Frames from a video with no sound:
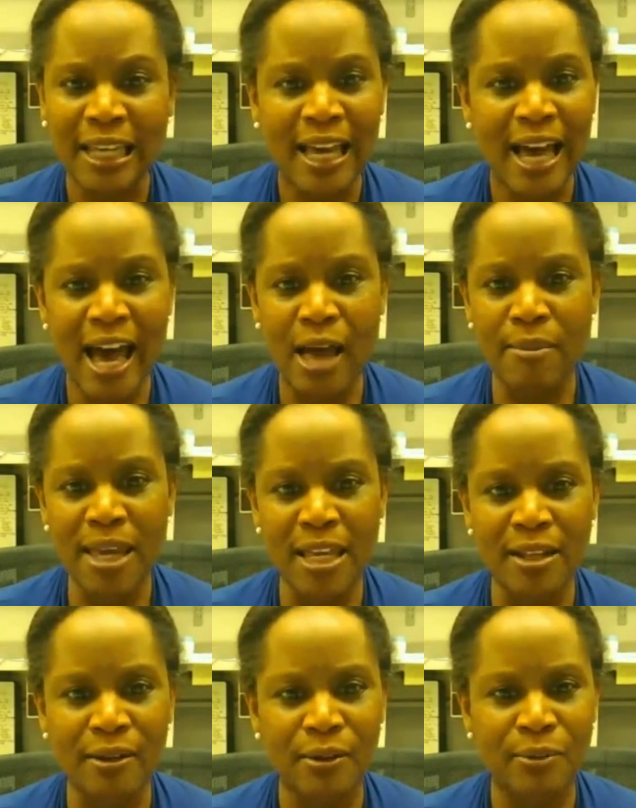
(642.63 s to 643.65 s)
I mean,
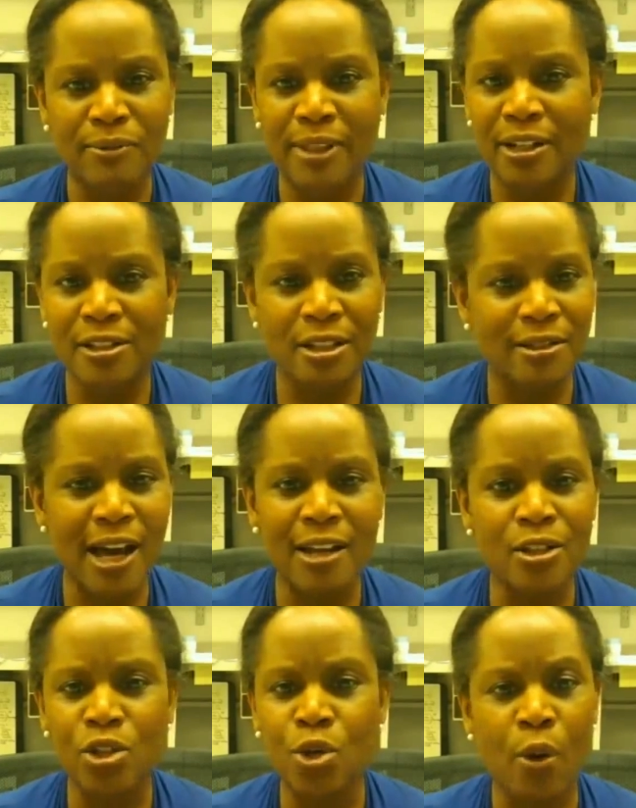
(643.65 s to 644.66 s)
there's not a
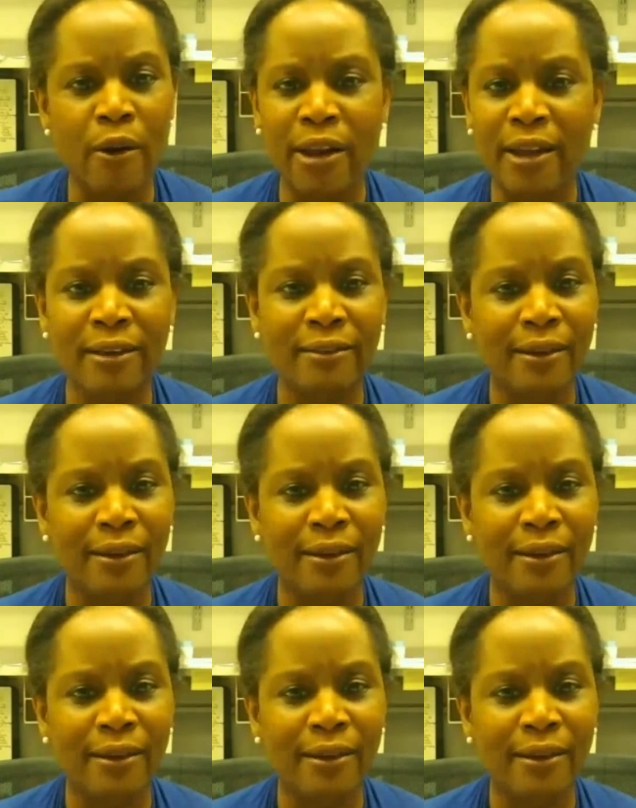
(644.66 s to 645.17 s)
story,